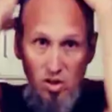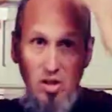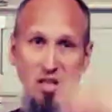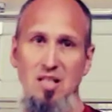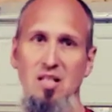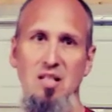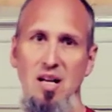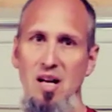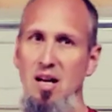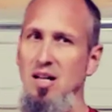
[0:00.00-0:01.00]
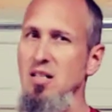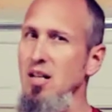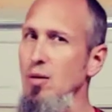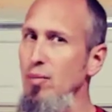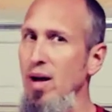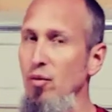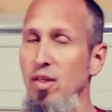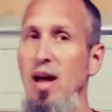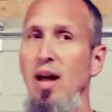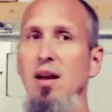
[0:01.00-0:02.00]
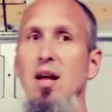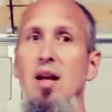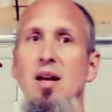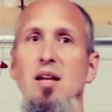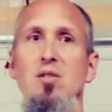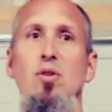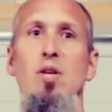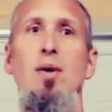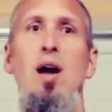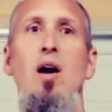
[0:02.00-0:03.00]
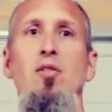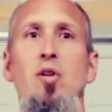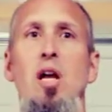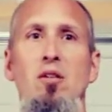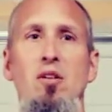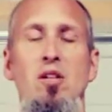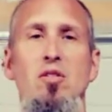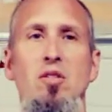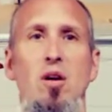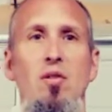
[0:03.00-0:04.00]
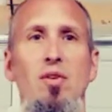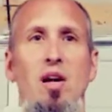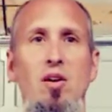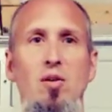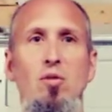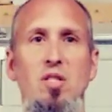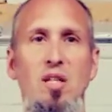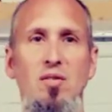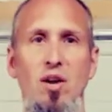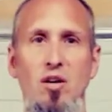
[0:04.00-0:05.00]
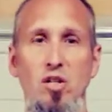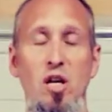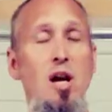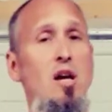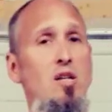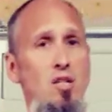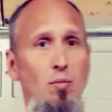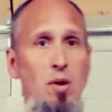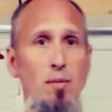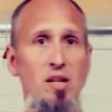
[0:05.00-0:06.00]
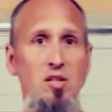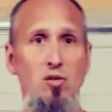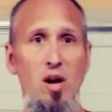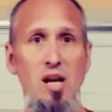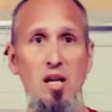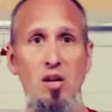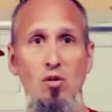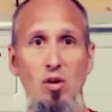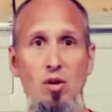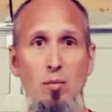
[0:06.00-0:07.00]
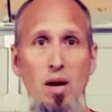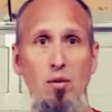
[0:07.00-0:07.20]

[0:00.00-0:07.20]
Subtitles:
is. It's not about that. It's really about how you carry yourself and how you receive energy. Somebody might strike you and you might